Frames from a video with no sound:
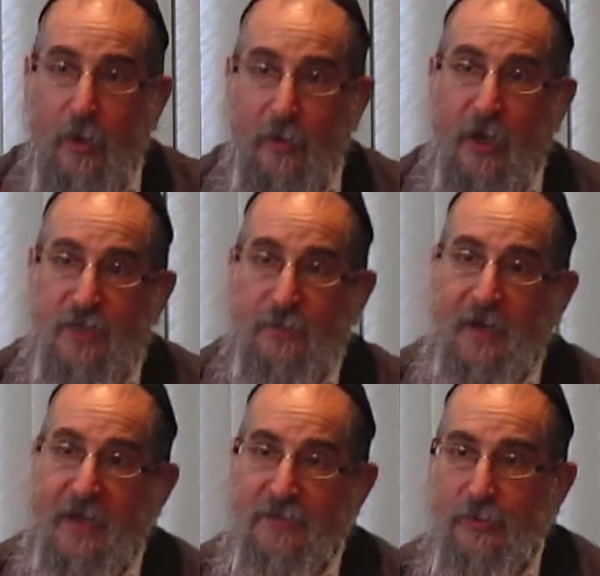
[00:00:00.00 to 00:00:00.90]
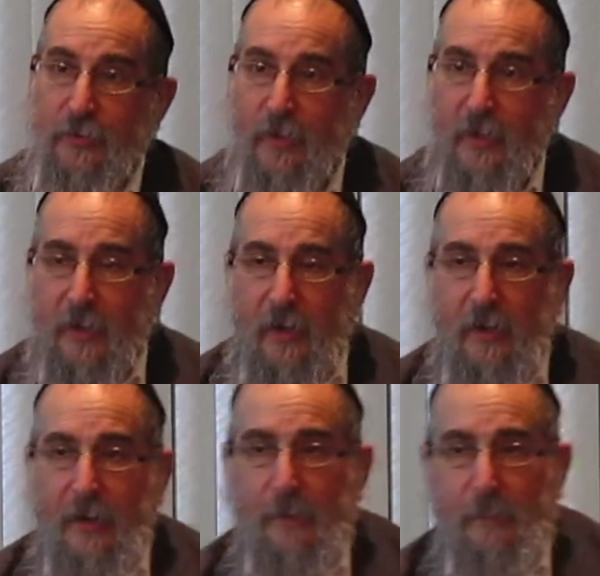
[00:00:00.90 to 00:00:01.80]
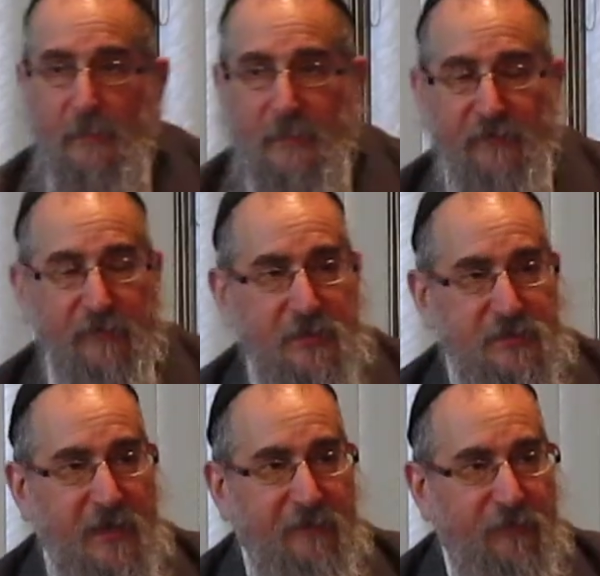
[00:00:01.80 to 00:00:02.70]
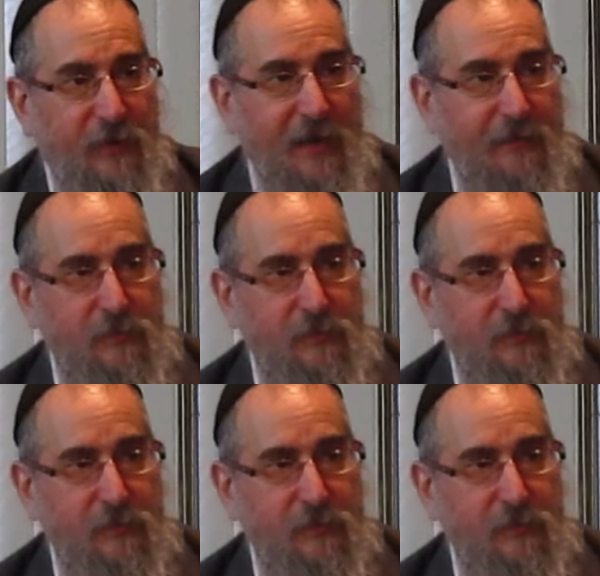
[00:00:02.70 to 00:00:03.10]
the husband has to give consent for that.